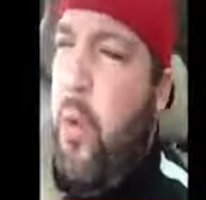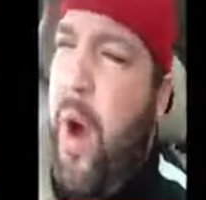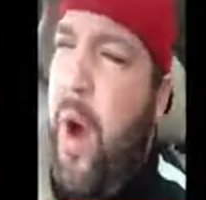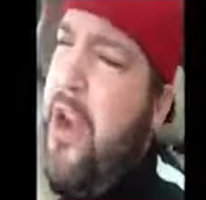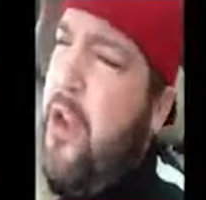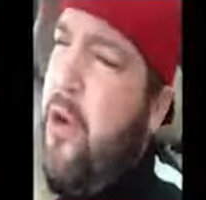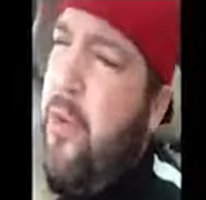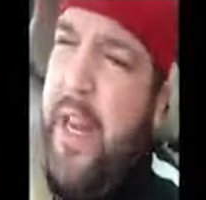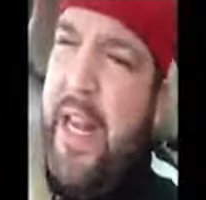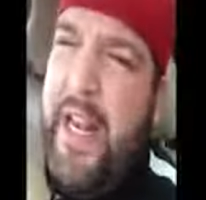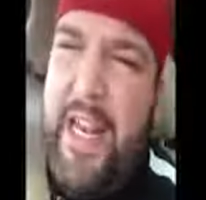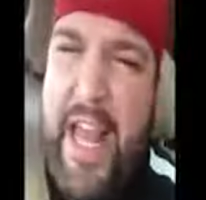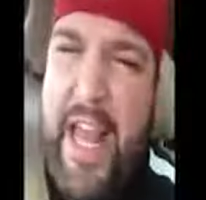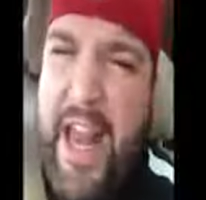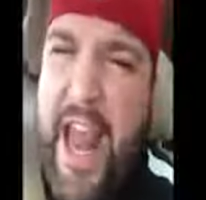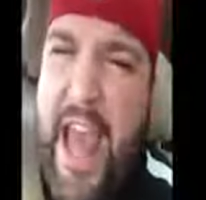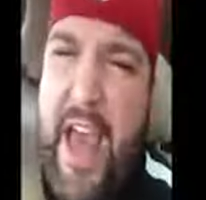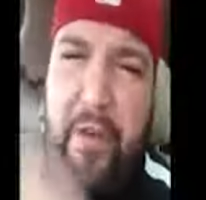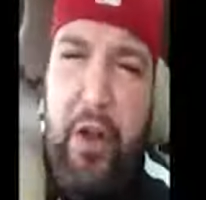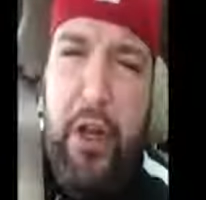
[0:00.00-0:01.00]
Why do we
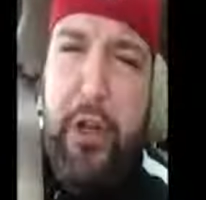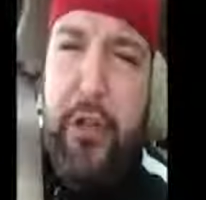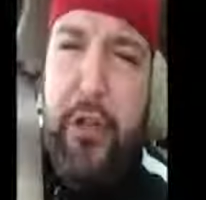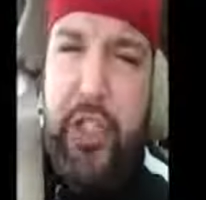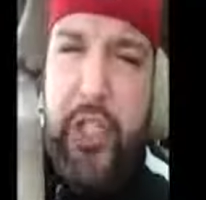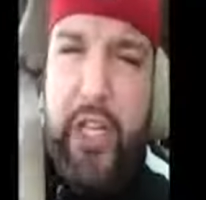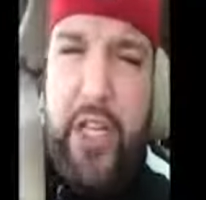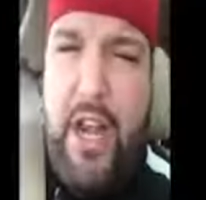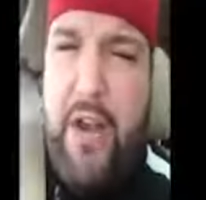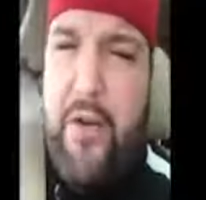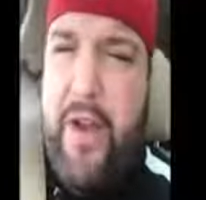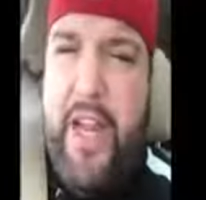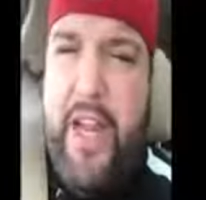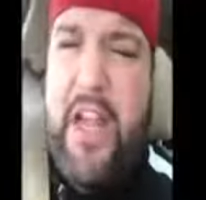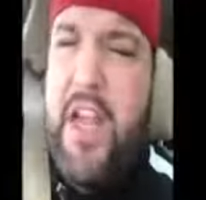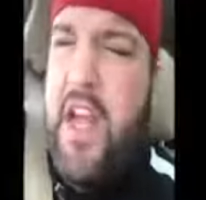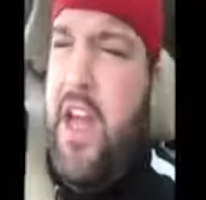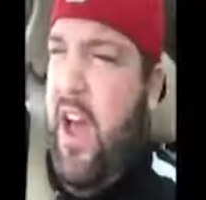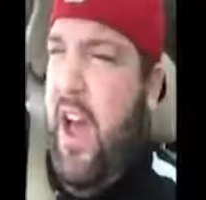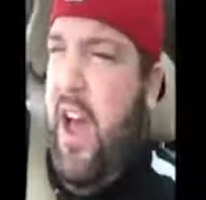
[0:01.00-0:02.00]
let
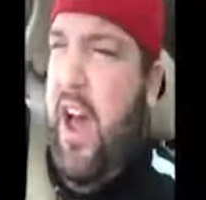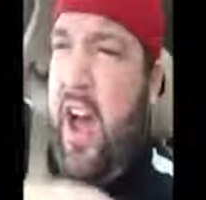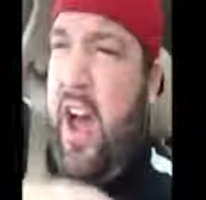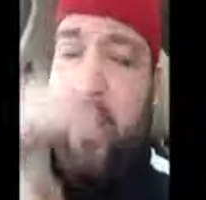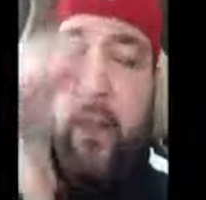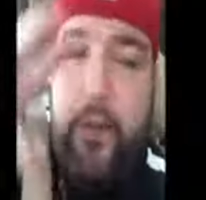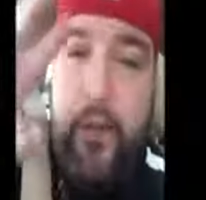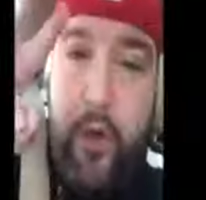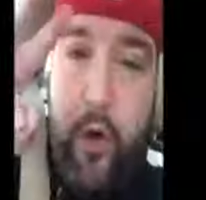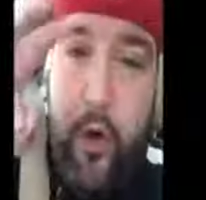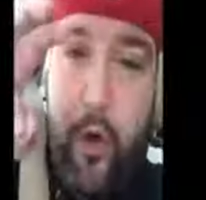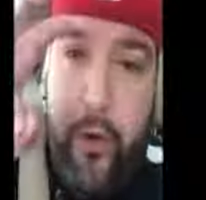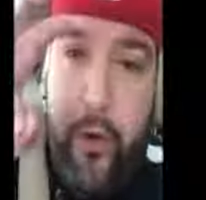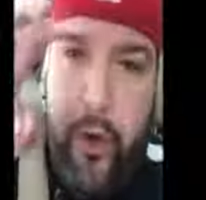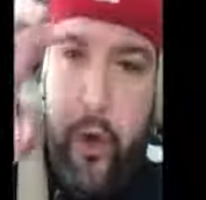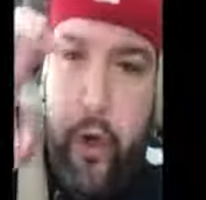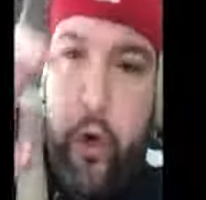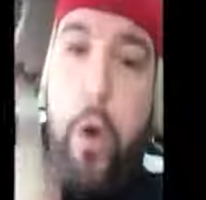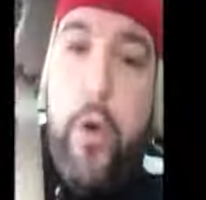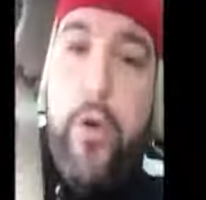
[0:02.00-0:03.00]
evolutionary uh,
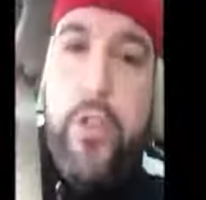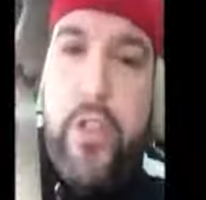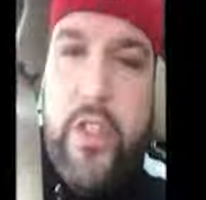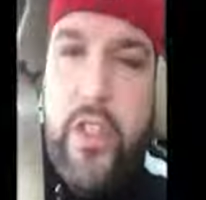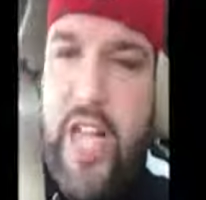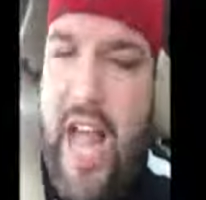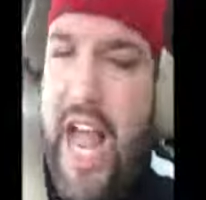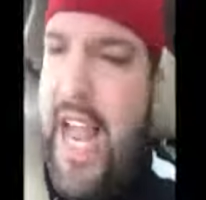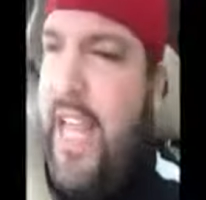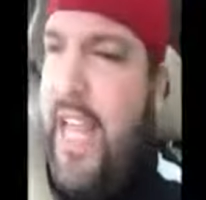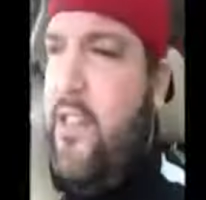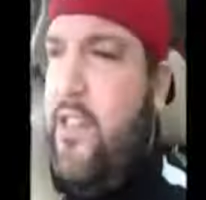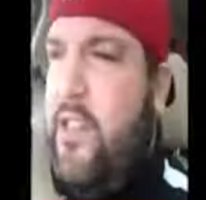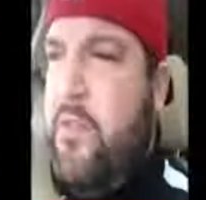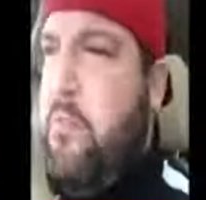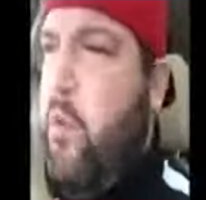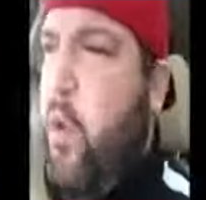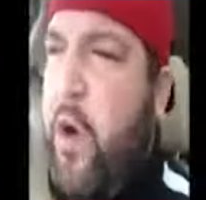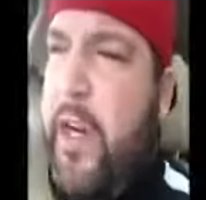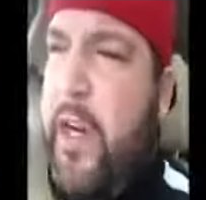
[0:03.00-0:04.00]
quote unquote
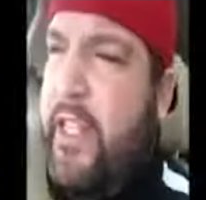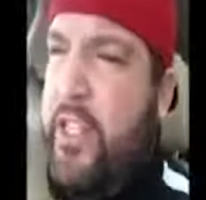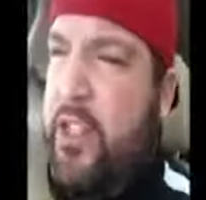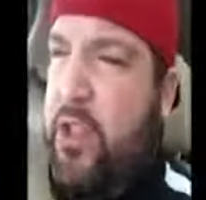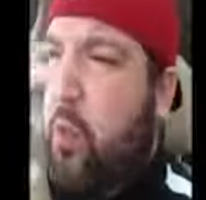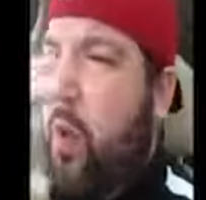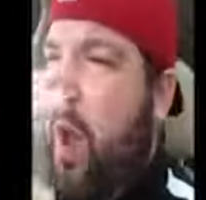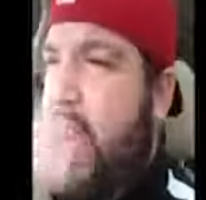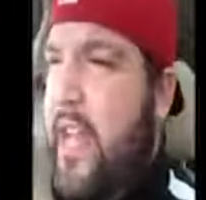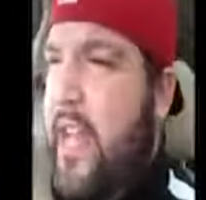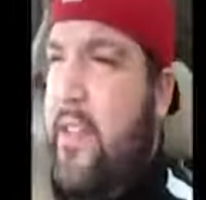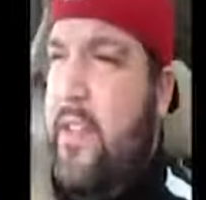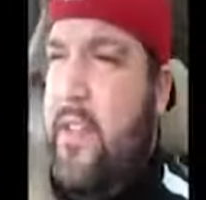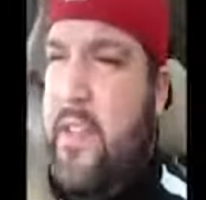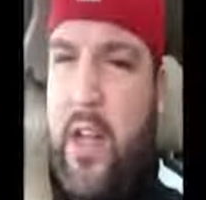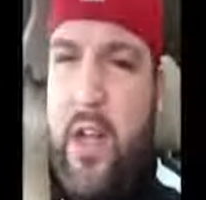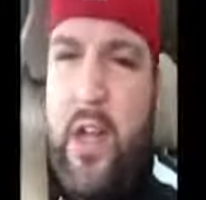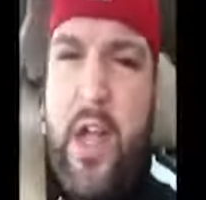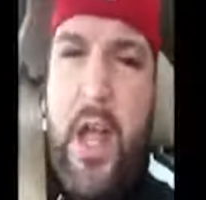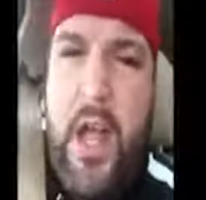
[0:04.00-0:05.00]
science work its way
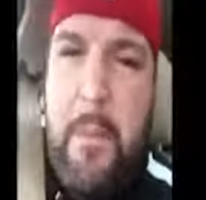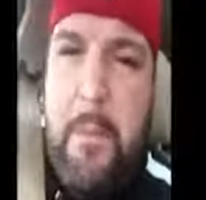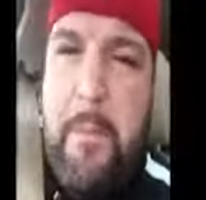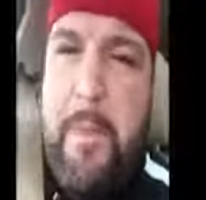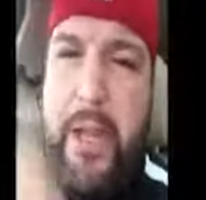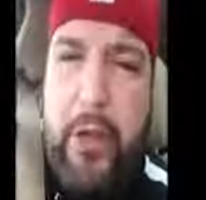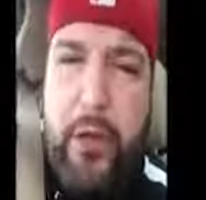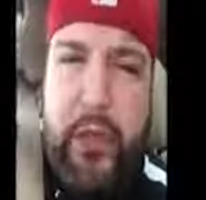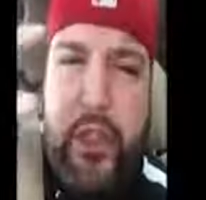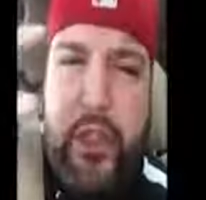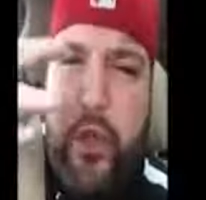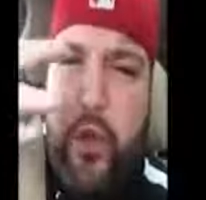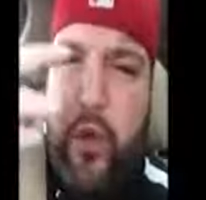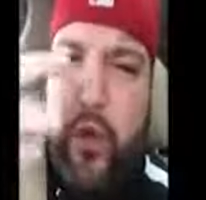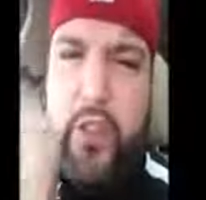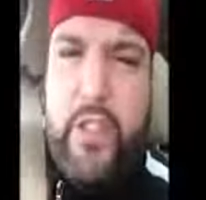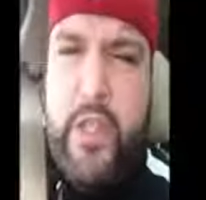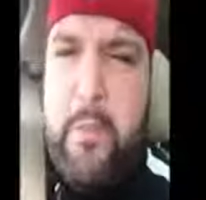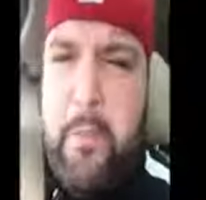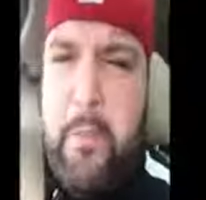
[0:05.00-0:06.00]
into middle
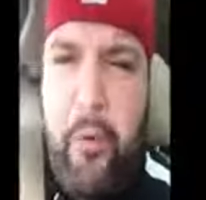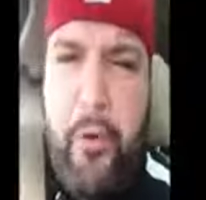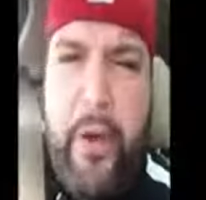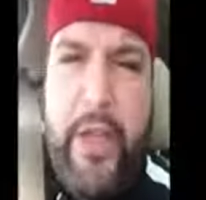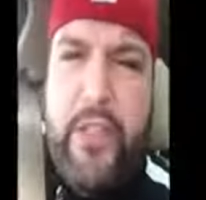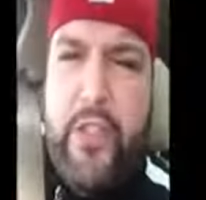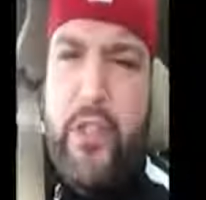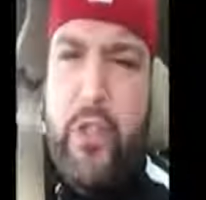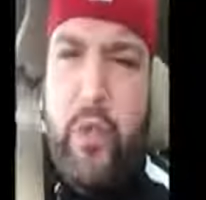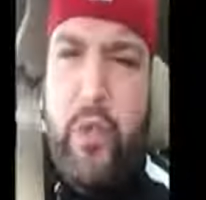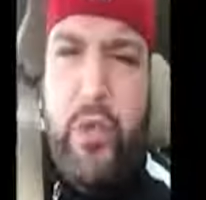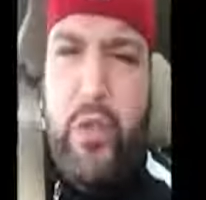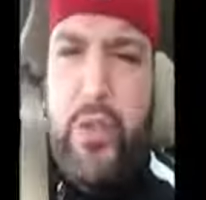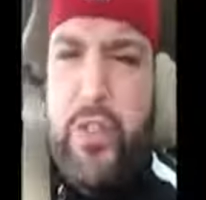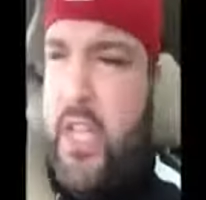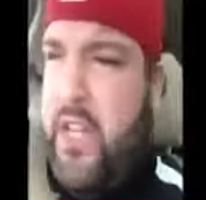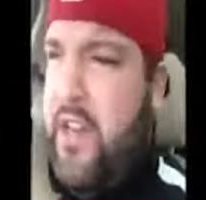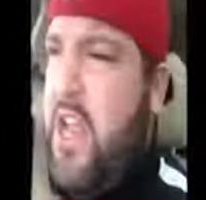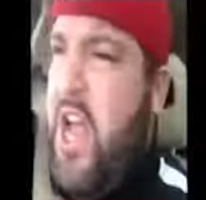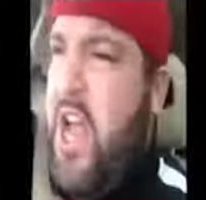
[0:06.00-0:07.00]
schools and
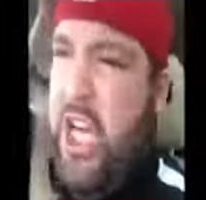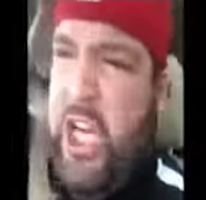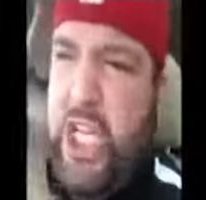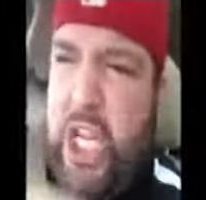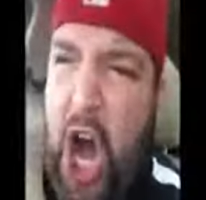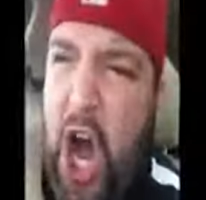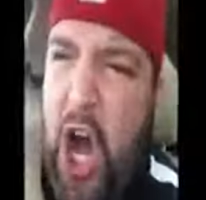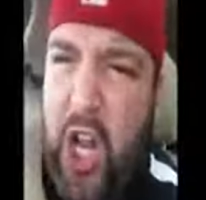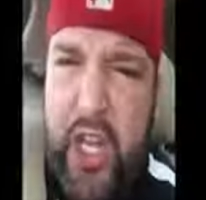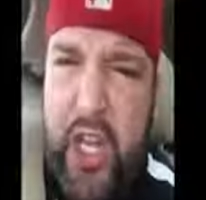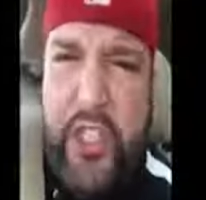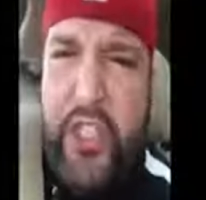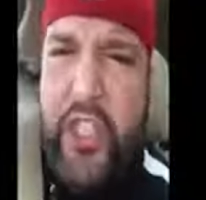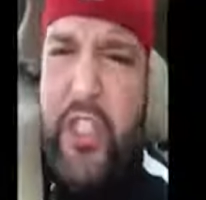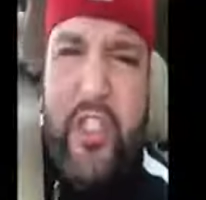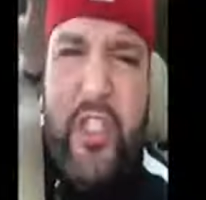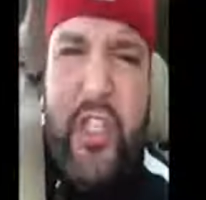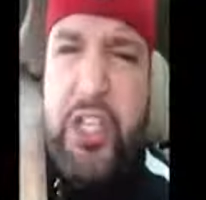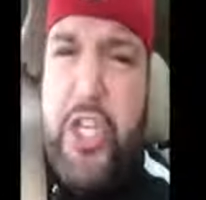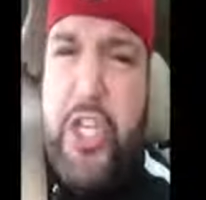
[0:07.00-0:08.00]
preschools and
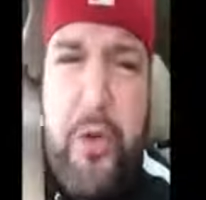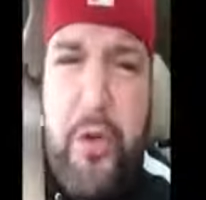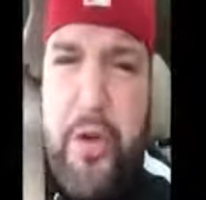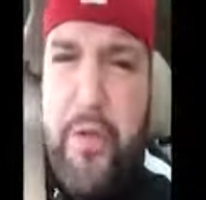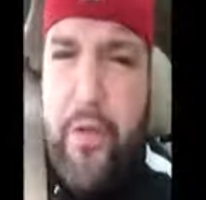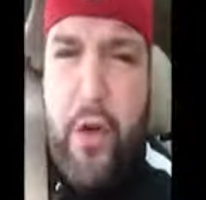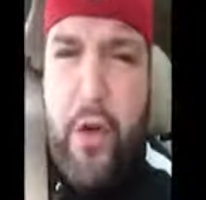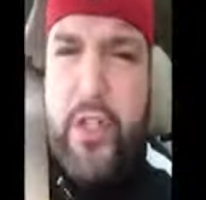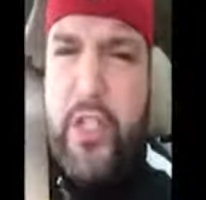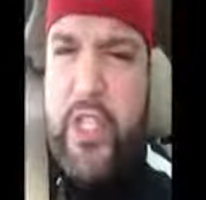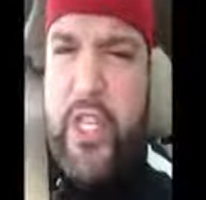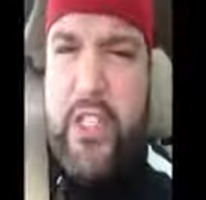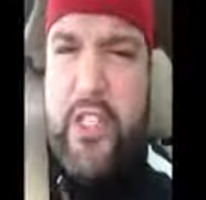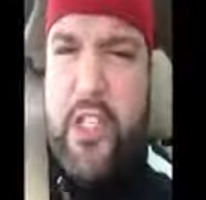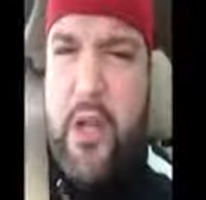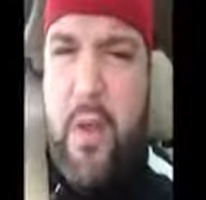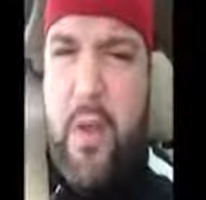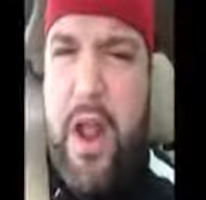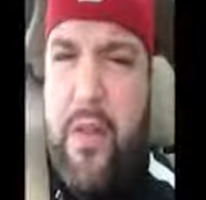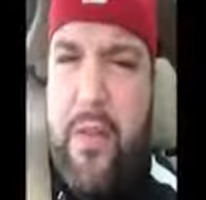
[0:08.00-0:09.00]
colleges and
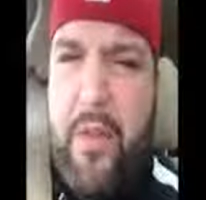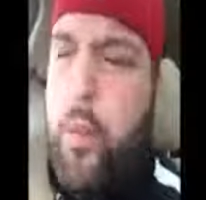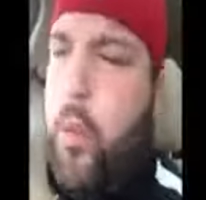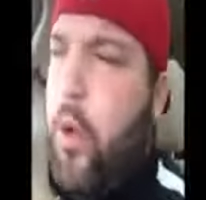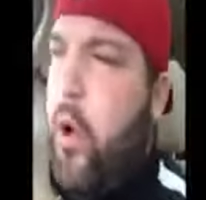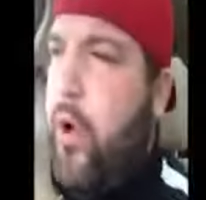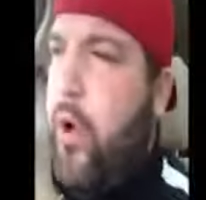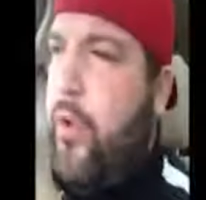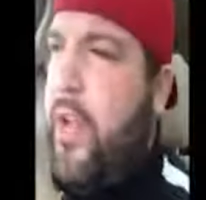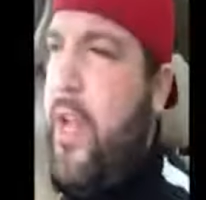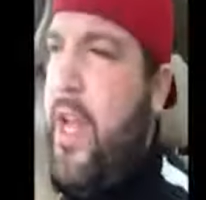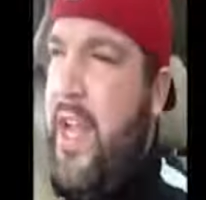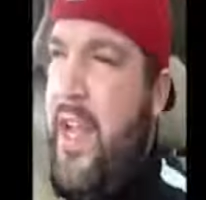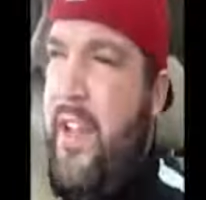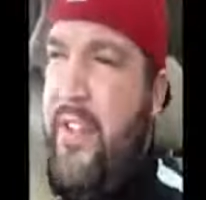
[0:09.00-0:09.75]
universities around the world.